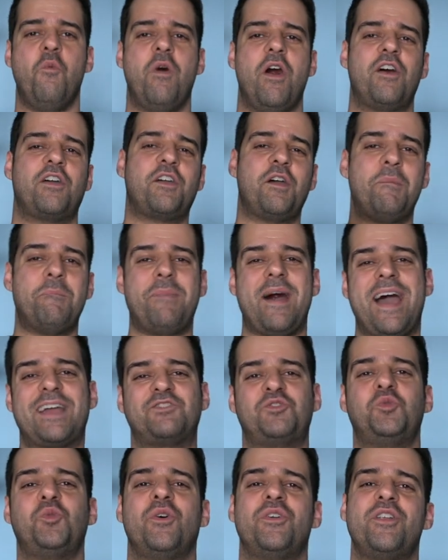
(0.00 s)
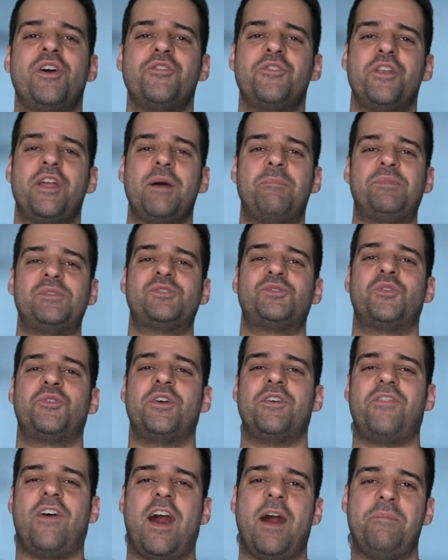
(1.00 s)
Welcome back to another episode
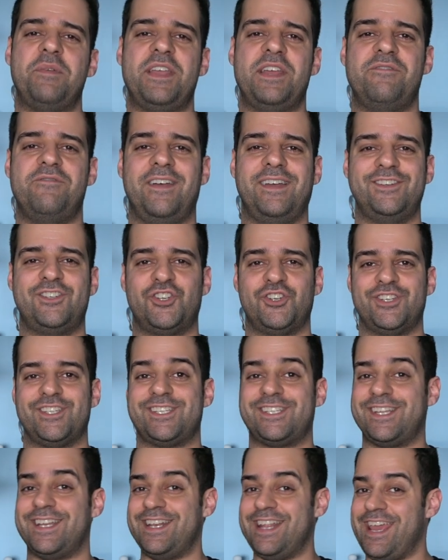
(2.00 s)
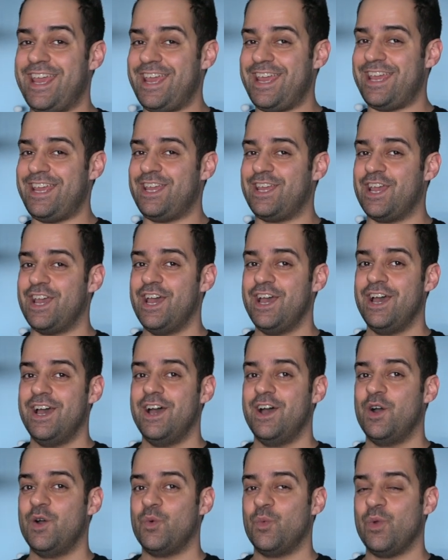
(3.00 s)
of Hobby Adventures. Today,
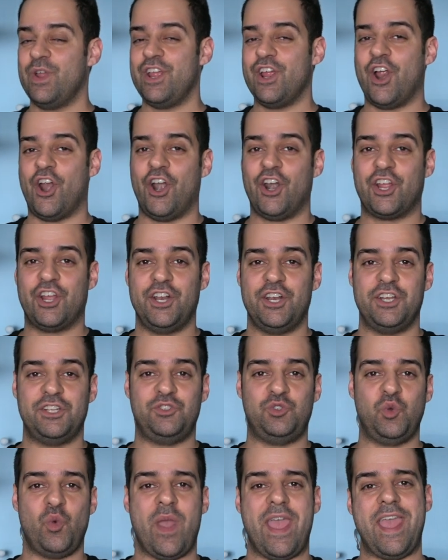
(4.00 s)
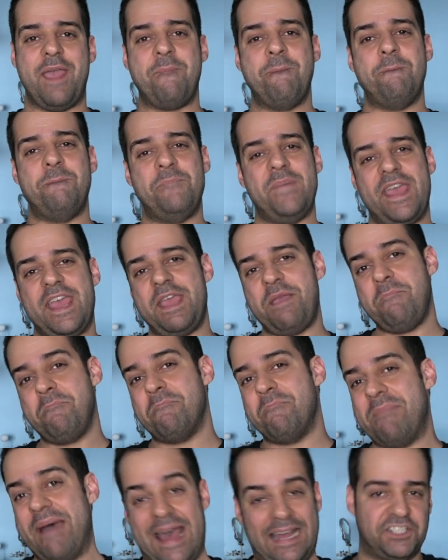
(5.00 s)
we are gonna do a May
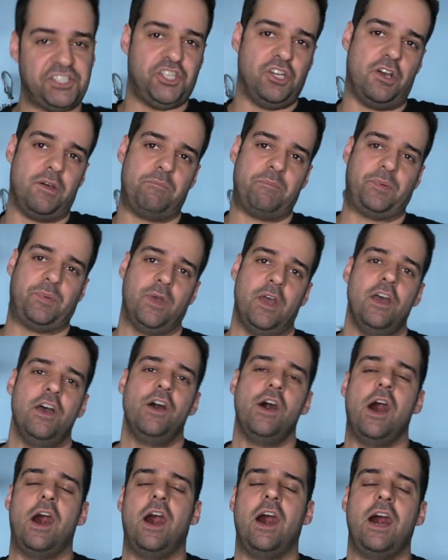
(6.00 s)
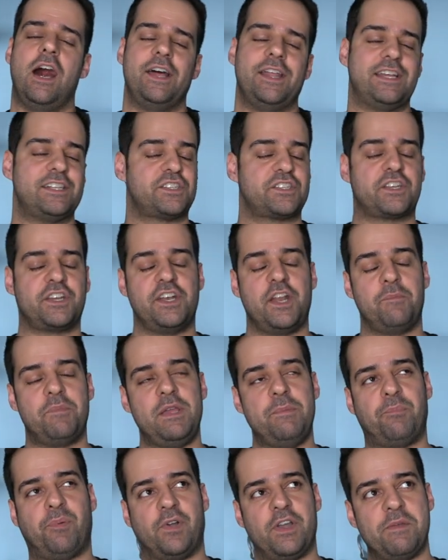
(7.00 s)
mashup. Uh, that's gonna
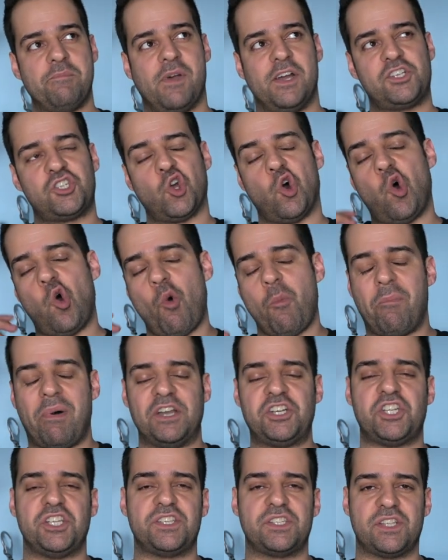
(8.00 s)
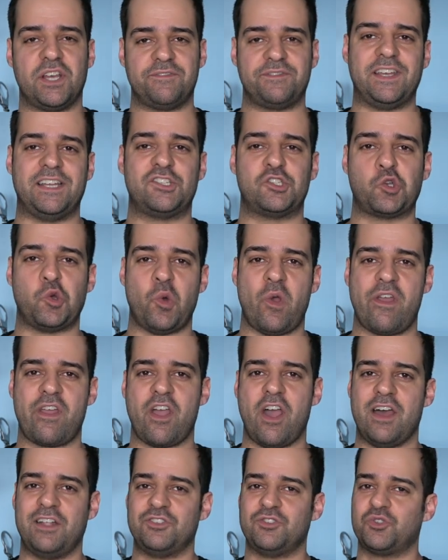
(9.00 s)
be pretty much a whole bunch of stuff that's
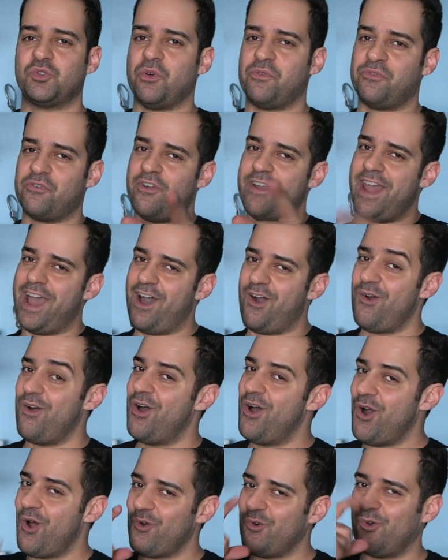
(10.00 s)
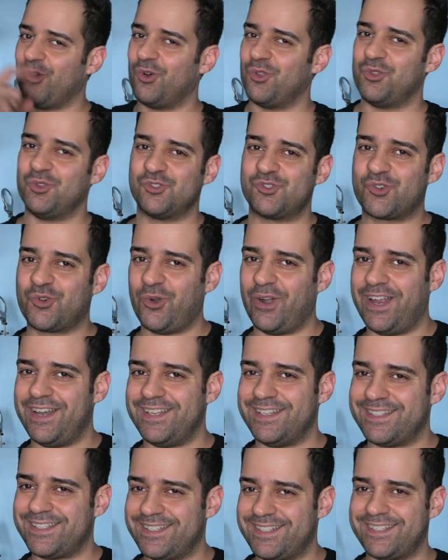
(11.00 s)
going on. So for now, roll those
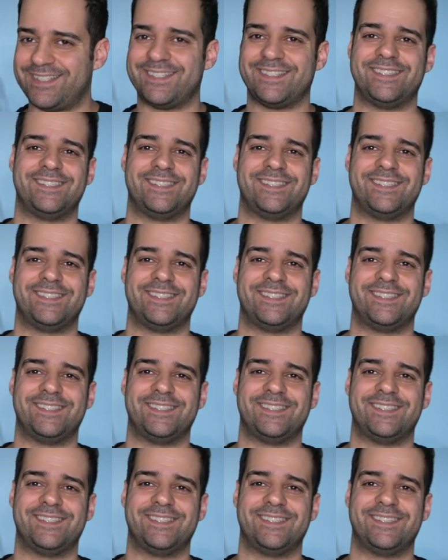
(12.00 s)
credits.